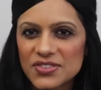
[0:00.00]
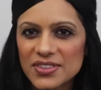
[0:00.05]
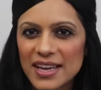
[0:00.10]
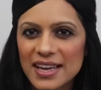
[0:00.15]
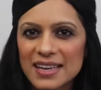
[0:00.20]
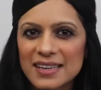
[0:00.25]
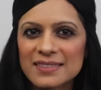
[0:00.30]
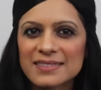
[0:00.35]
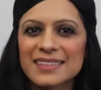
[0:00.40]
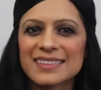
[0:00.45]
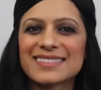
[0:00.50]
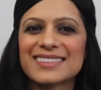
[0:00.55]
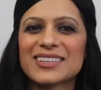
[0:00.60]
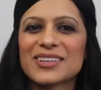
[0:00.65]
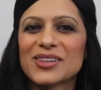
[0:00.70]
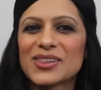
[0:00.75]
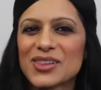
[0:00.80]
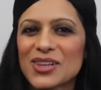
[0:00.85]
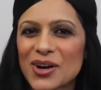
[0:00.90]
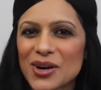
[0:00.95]
sounds as
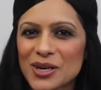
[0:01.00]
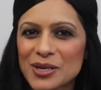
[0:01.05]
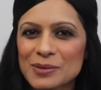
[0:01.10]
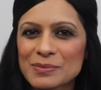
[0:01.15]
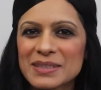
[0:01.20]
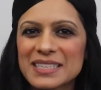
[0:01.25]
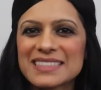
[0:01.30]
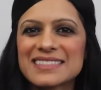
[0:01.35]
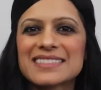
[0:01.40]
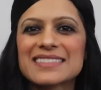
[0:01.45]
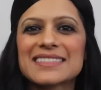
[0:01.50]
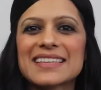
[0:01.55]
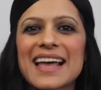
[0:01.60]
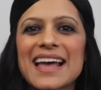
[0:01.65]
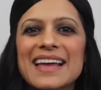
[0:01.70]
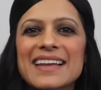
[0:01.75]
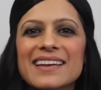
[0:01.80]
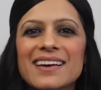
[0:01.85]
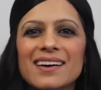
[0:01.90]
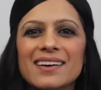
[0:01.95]
an alarm
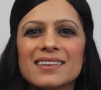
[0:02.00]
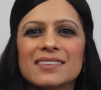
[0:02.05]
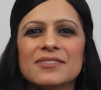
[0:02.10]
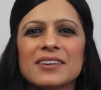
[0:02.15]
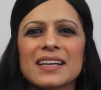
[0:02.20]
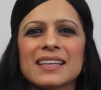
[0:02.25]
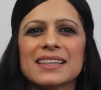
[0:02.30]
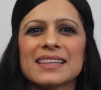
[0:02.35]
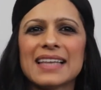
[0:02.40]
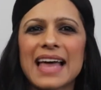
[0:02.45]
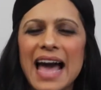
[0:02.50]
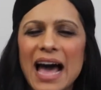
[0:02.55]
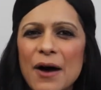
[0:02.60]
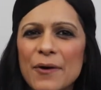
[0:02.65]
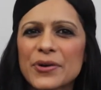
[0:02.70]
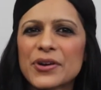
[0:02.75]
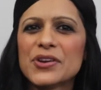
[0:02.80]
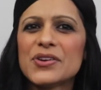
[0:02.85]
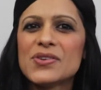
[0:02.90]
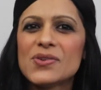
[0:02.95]
instead of a
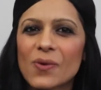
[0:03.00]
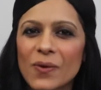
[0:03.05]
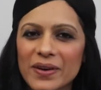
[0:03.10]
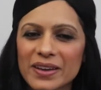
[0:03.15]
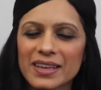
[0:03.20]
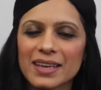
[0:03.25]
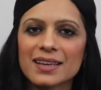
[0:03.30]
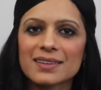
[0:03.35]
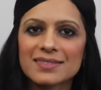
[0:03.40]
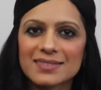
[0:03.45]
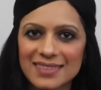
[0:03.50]
loud annoying